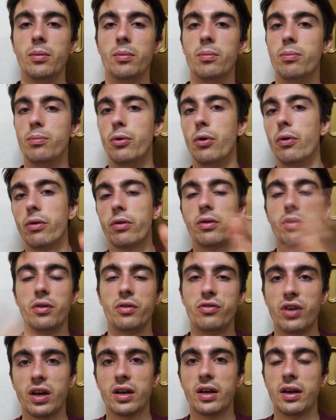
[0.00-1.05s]
both
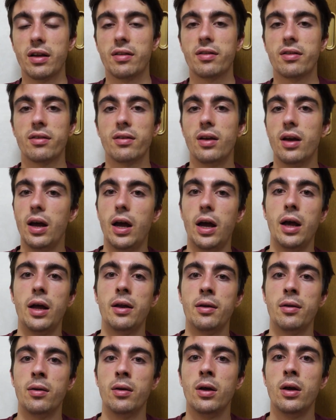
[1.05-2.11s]
jackets
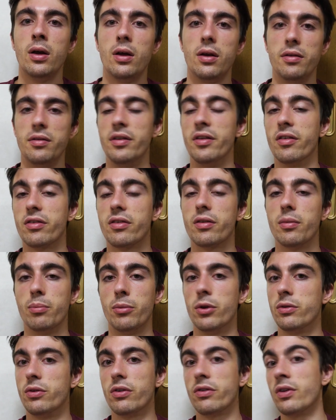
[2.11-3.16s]
and disc,
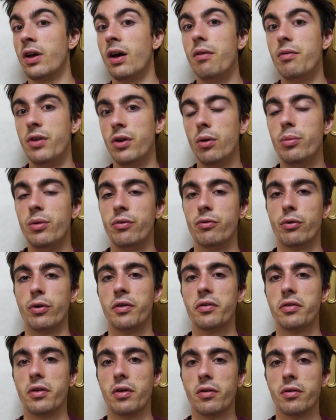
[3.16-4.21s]
but doesn't have the OB, for
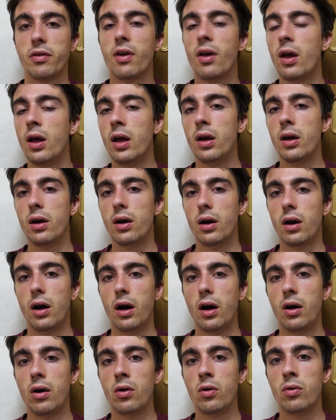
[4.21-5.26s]
instance.
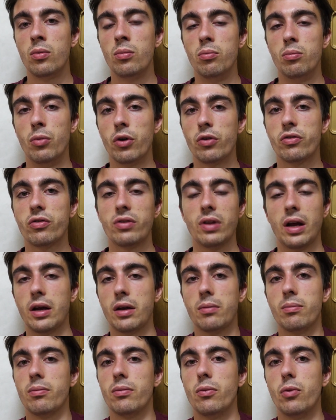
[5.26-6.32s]
How much,
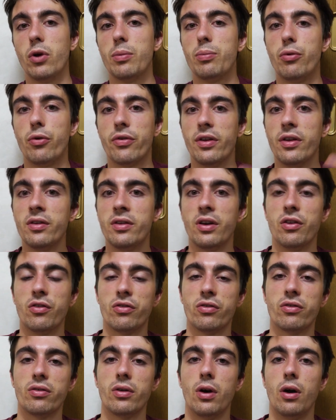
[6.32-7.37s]
like what
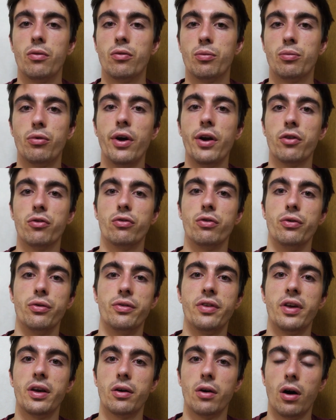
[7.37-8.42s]
percentage of the price should you
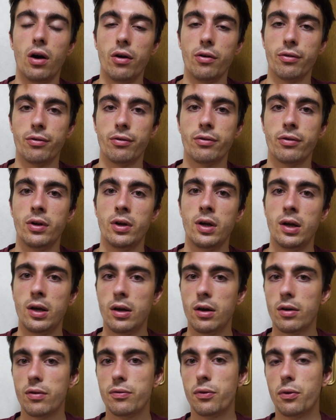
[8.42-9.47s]
take off
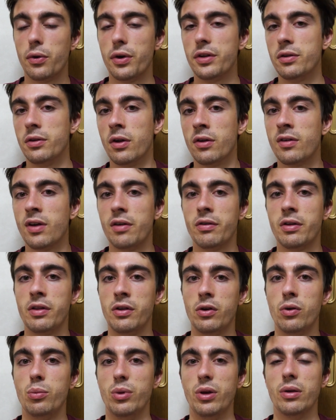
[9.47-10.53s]
for it not having
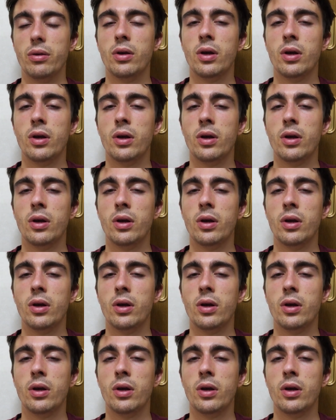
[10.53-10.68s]
the OB?